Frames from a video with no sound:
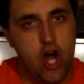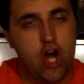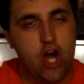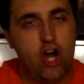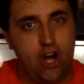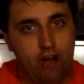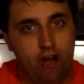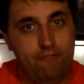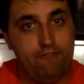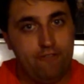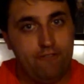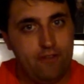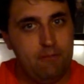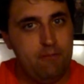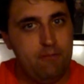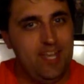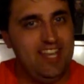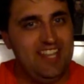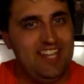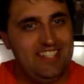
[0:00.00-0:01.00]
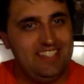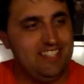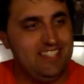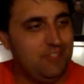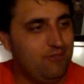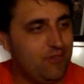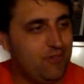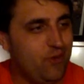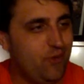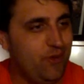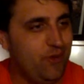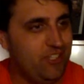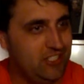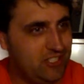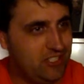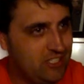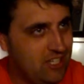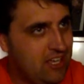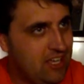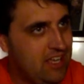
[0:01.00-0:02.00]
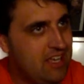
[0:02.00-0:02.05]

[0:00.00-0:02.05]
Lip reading: of course,